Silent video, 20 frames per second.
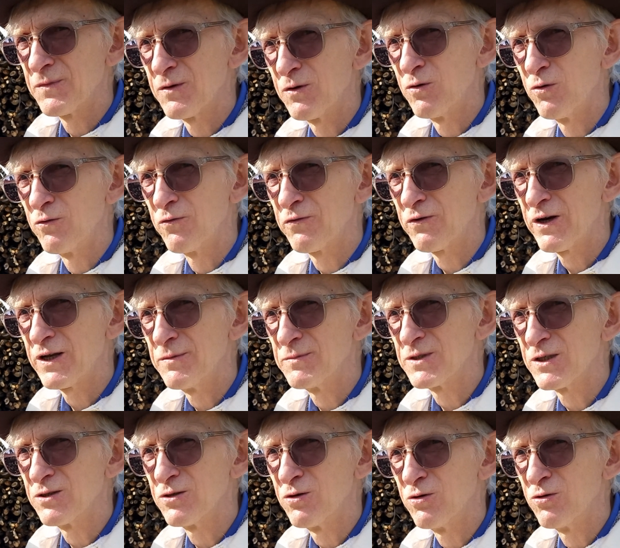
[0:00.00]
all frames
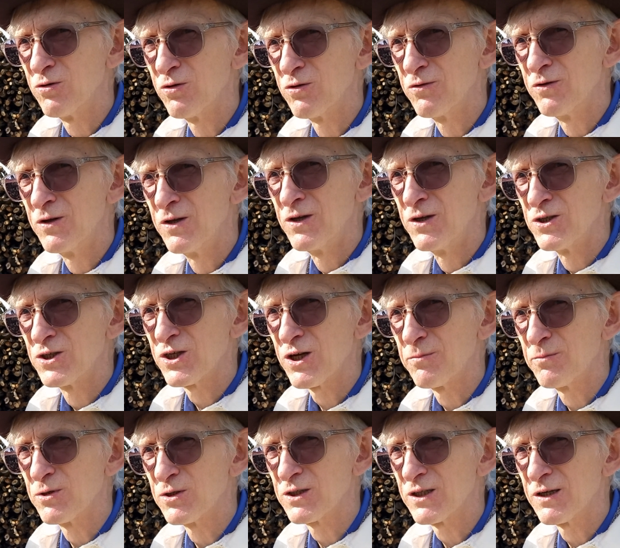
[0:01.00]
and all
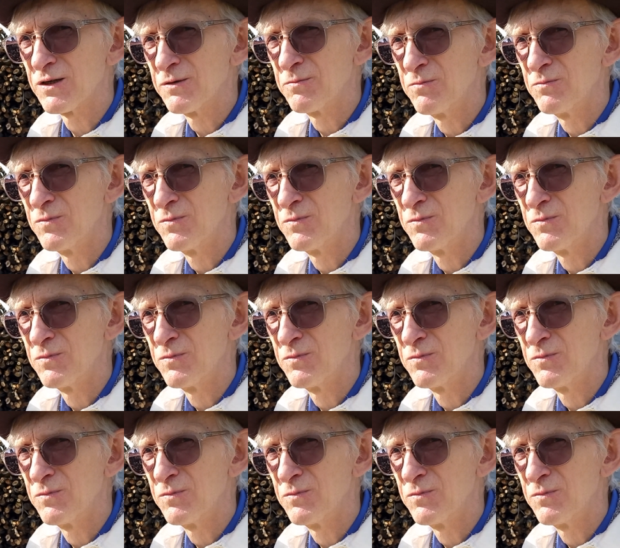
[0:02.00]
chambers are